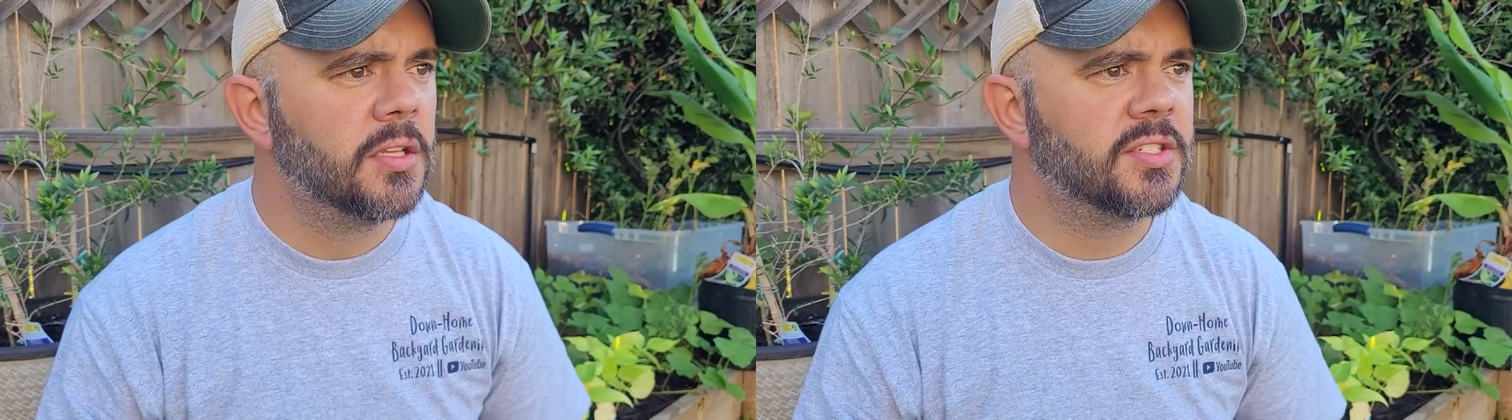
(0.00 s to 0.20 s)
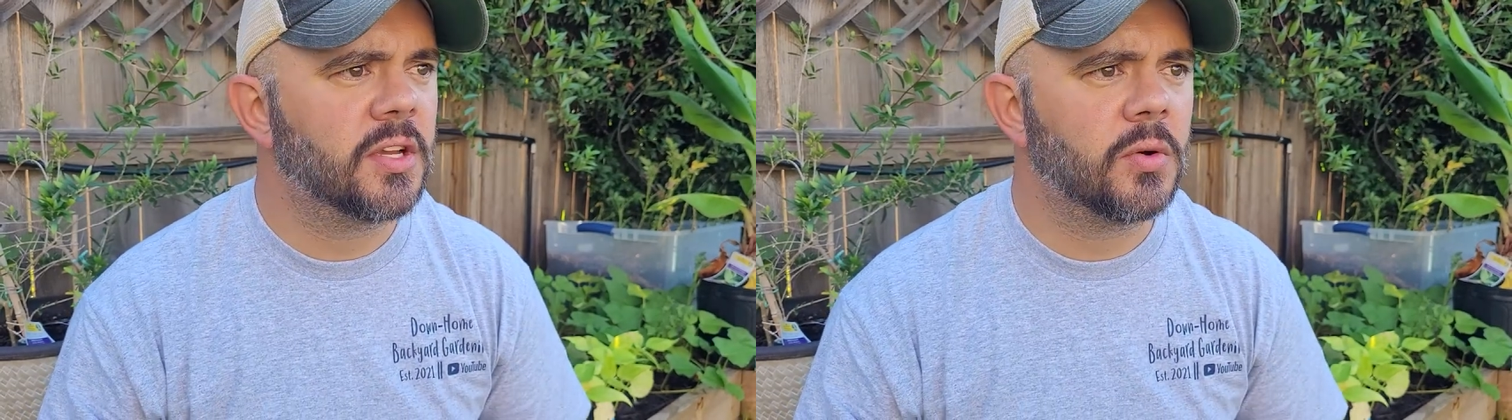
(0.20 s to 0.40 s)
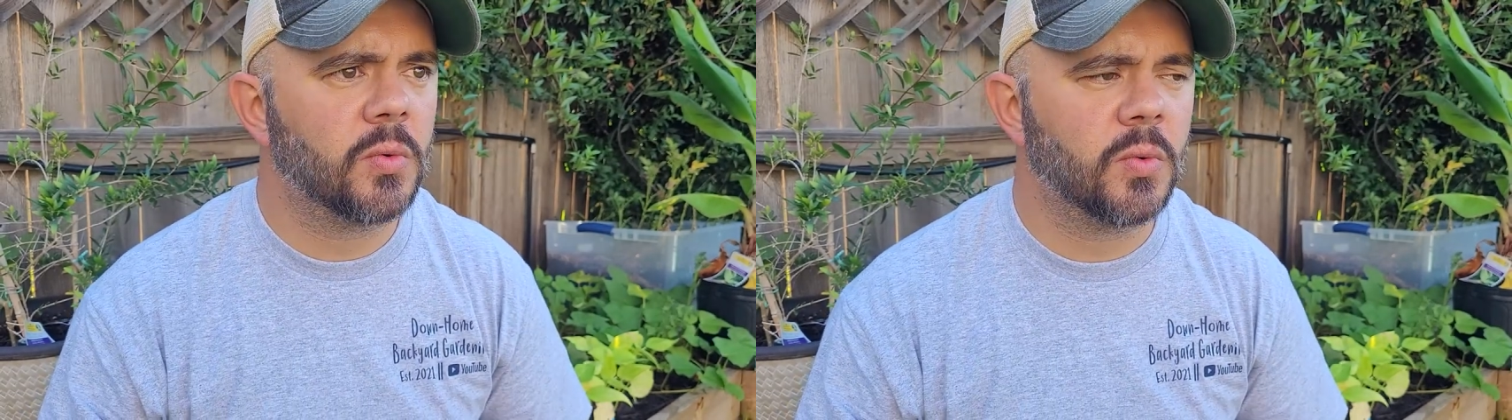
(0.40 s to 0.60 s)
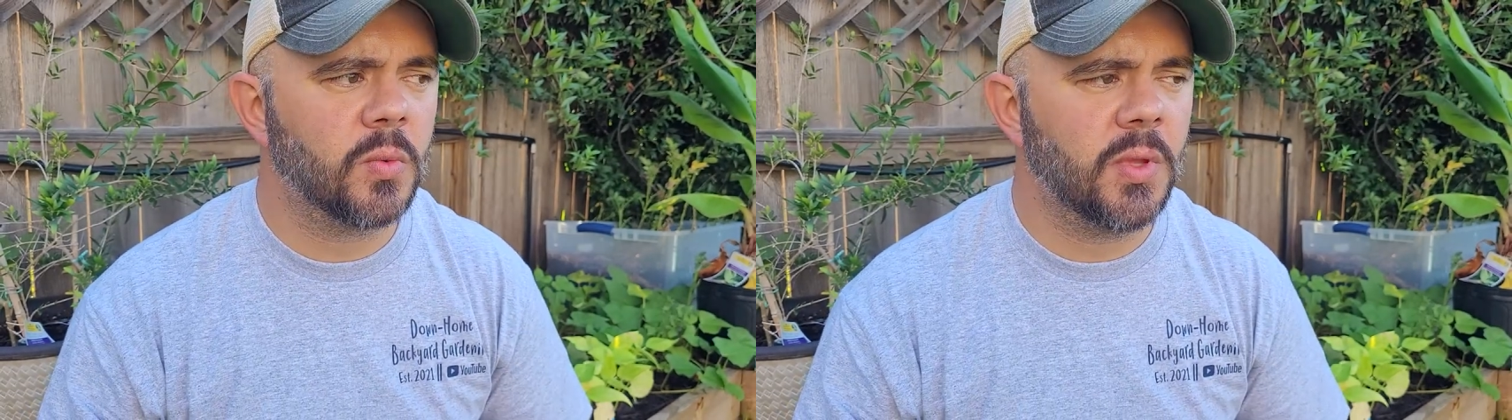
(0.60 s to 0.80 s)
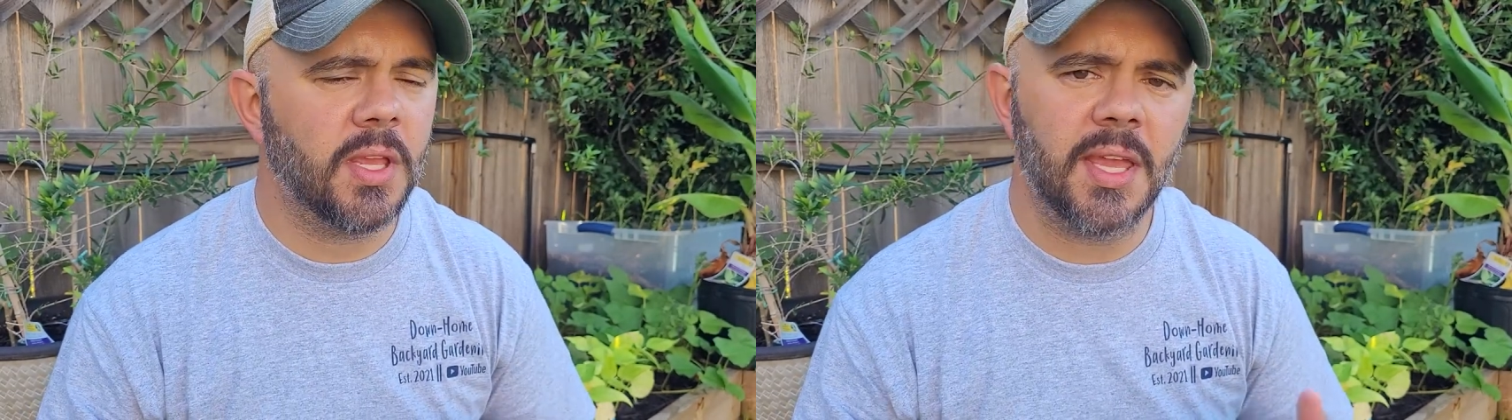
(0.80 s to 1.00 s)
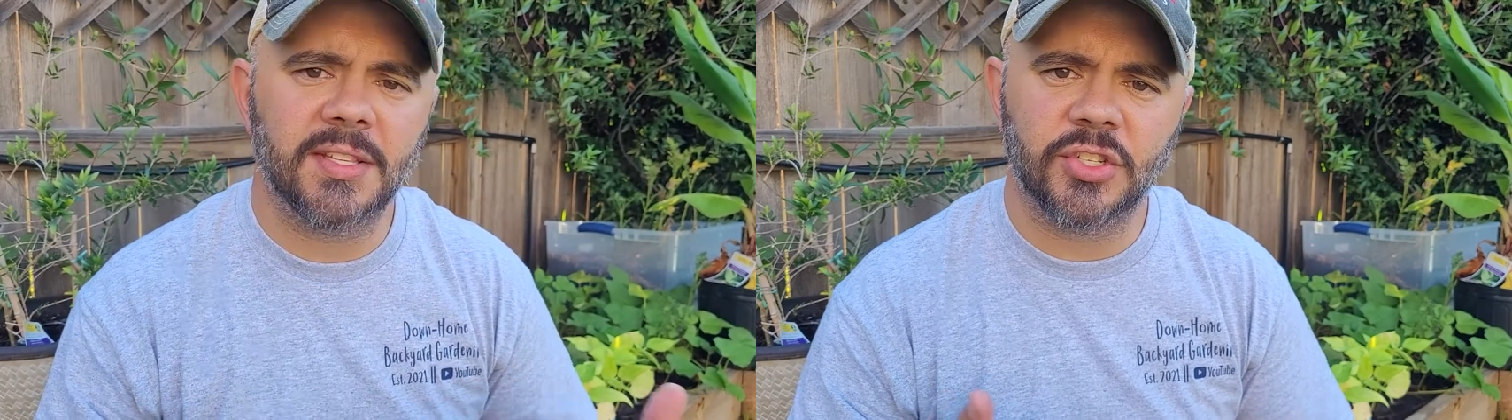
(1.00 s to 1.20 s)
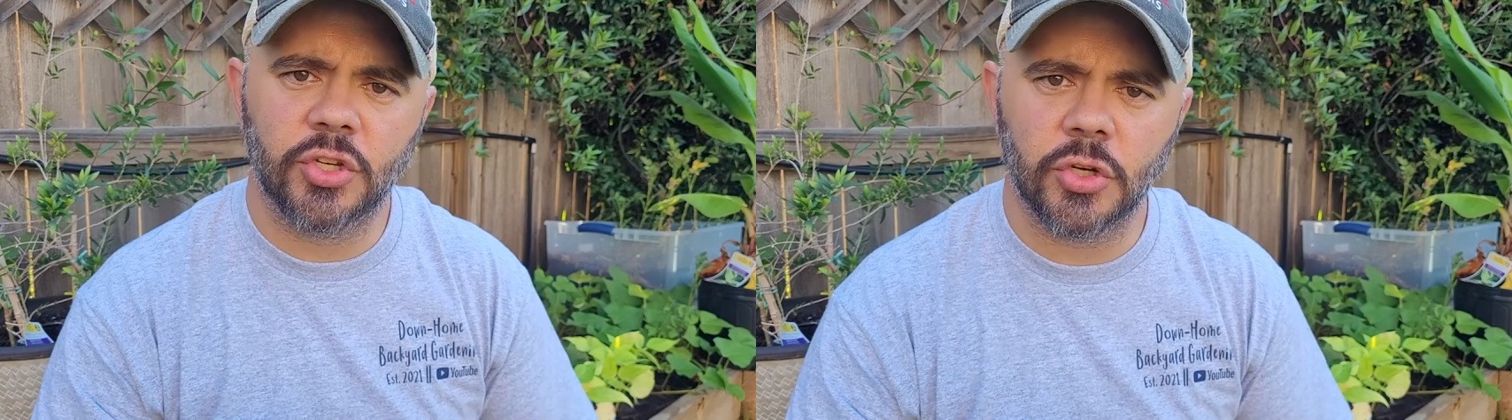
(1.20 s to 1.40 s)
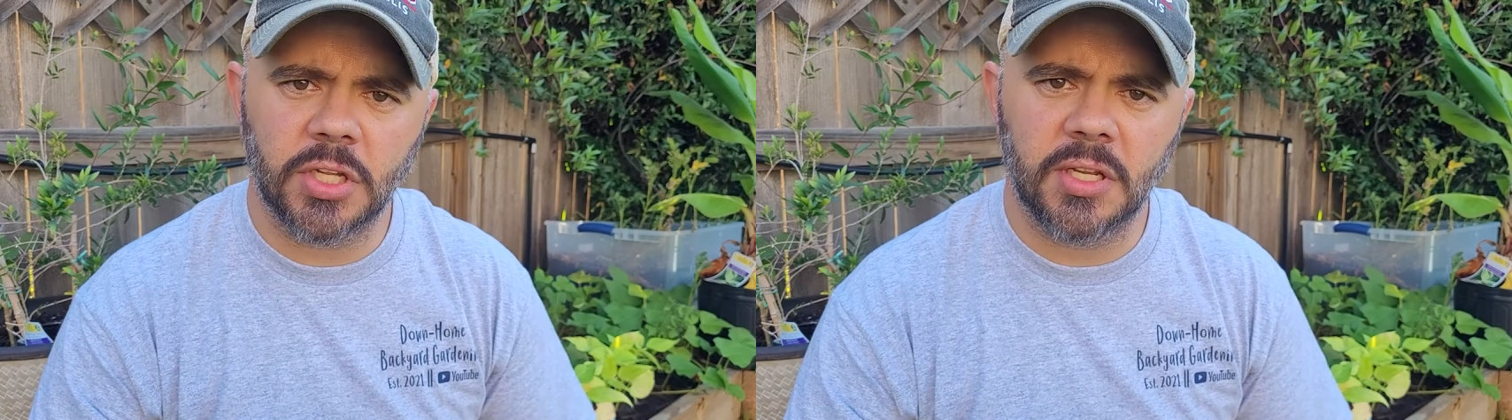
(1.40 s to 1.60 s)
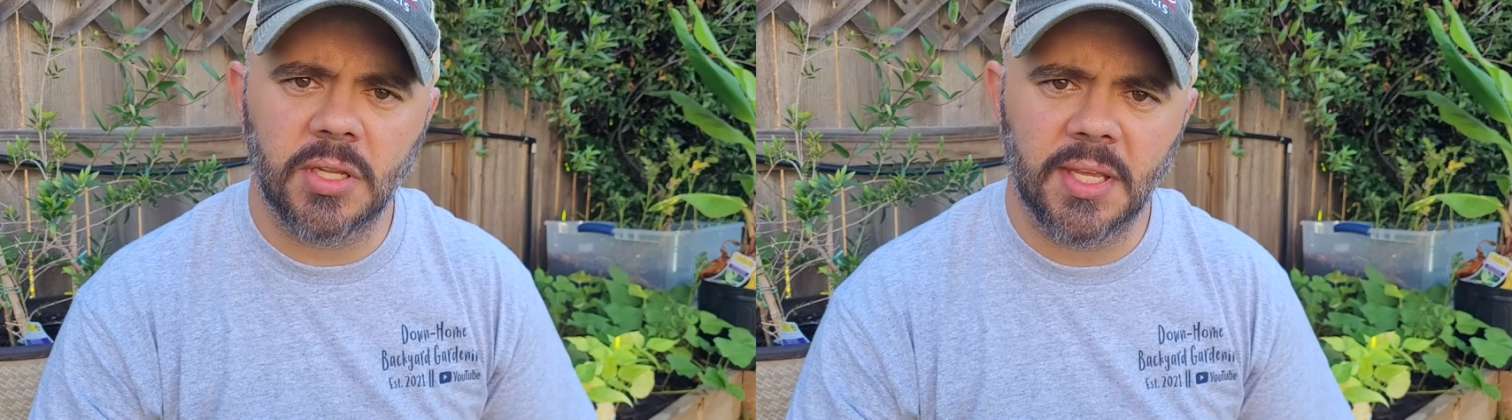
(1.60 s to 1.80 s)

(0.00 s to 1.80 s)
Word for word: So it's good